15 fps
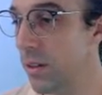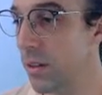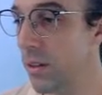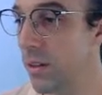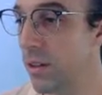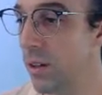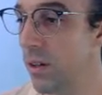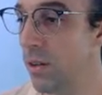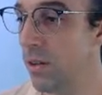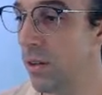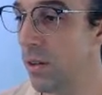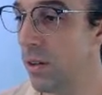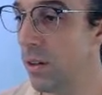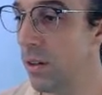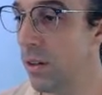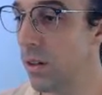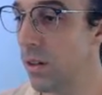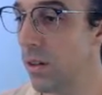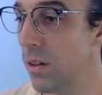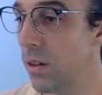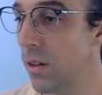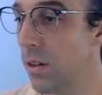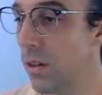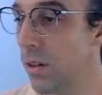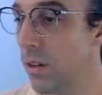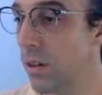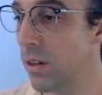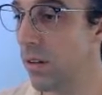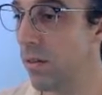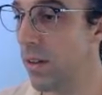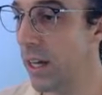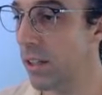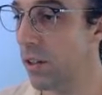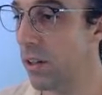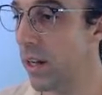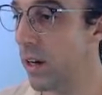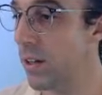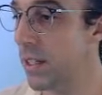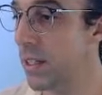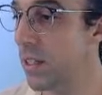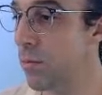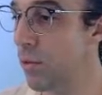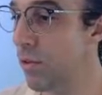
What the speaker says: So, the vector layer is easy to move